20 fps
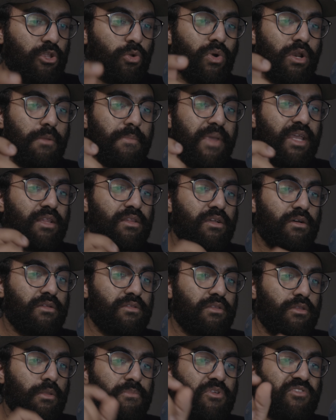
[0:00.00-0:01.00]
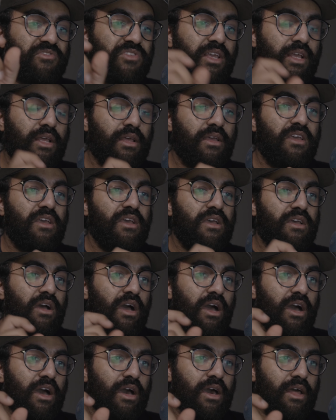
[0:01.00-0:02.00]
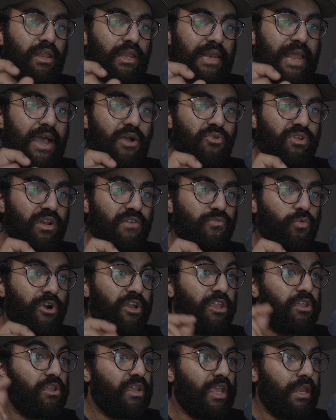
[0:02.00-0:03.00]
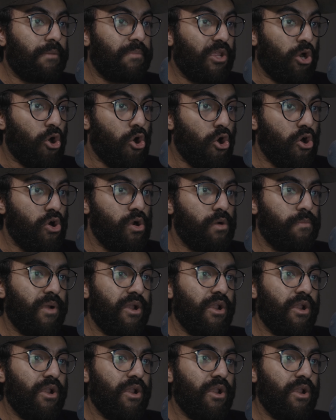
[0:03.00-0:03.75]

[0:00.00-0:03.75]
You want to make the music loud enough where it can be heard,